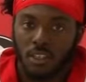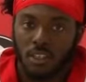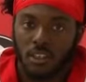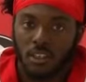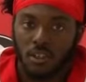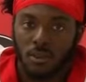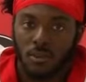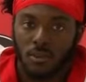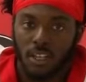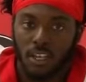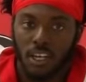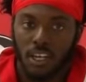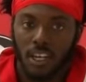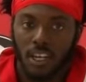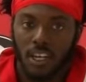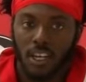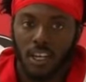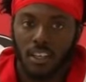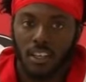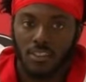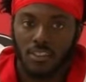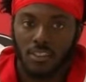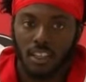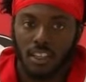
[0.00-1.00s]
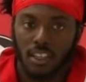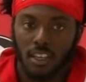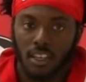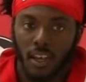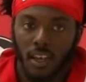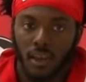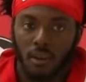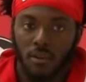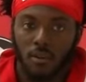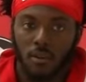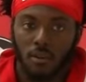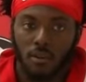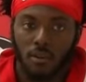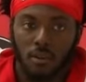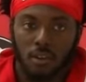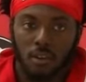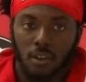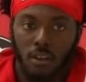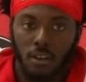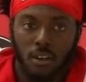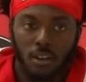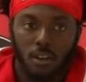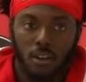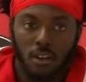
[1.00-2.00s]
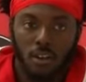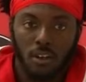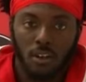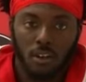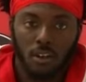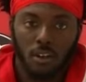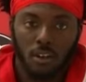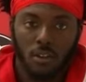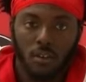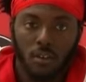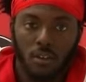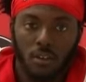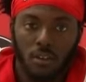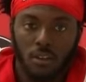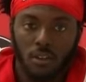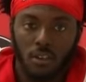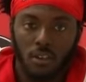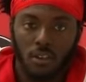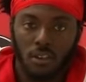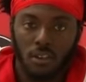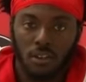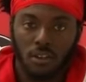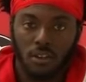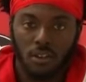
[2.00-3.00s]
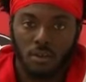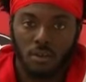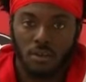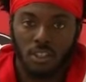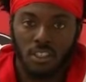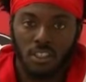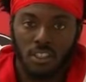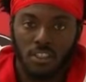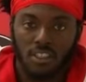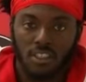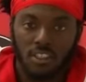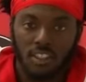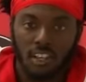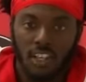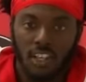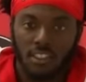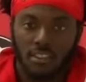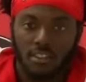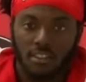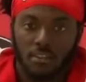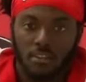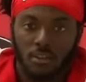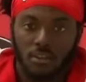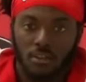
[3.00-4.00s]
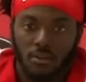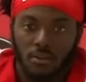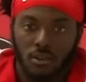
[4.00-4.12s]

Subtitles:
We got guys that came here to do these things.